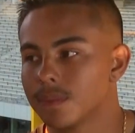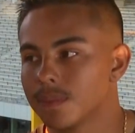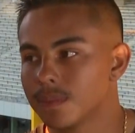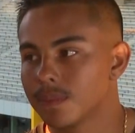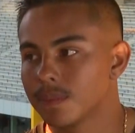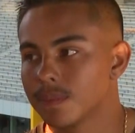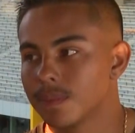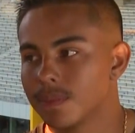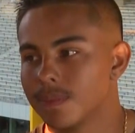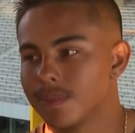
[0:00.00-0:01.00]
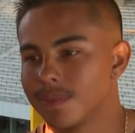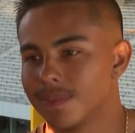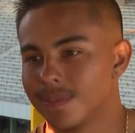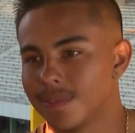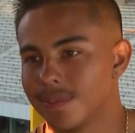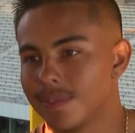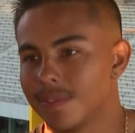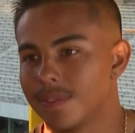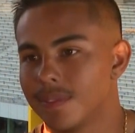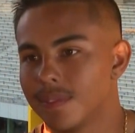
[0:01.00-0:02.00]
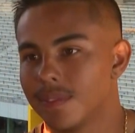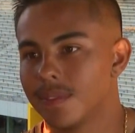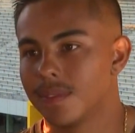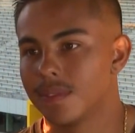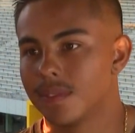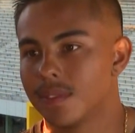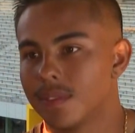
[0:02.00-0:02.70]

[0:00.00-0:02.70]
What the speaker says: No words are spoken by the person on screen.